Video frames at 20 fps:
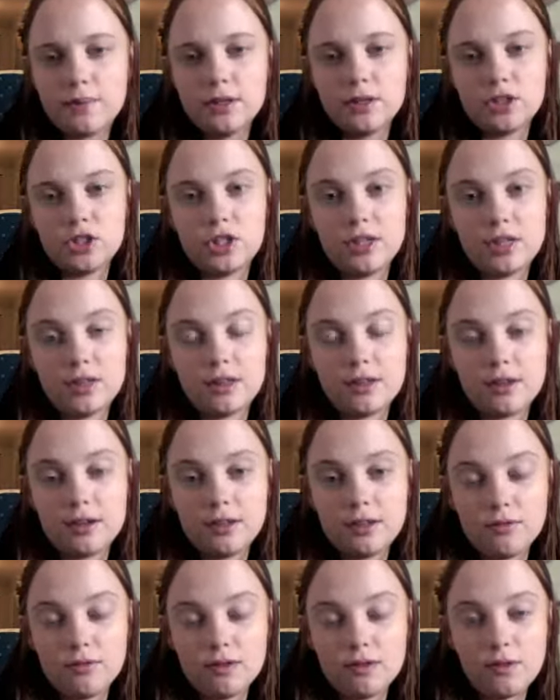and cheek that
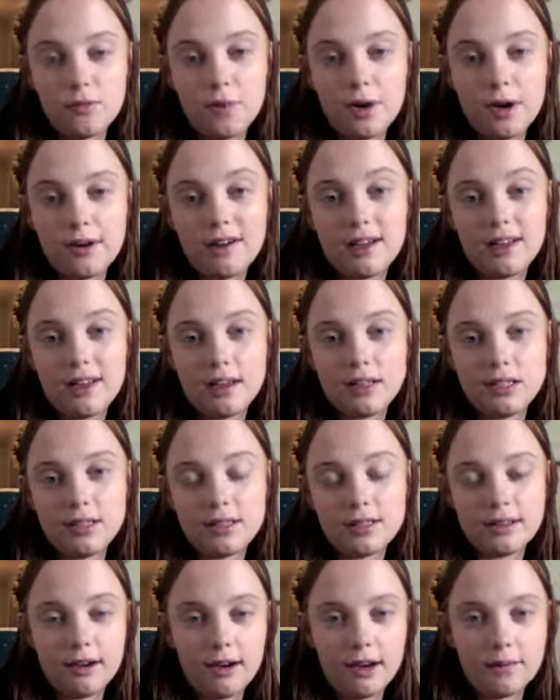you could wear at any
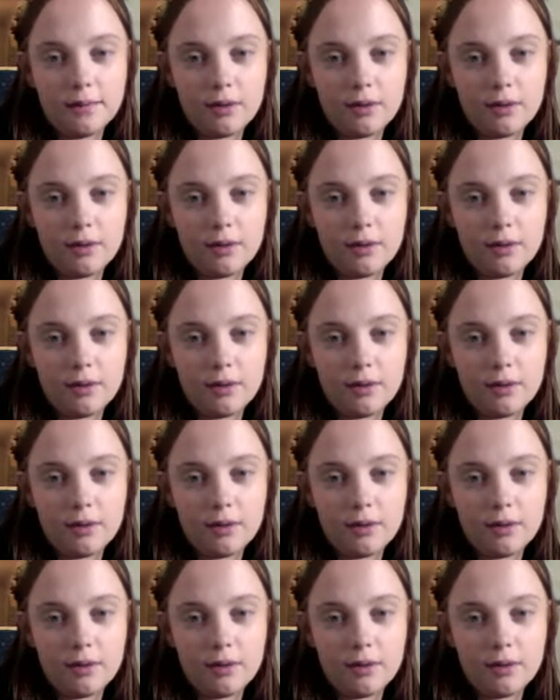time.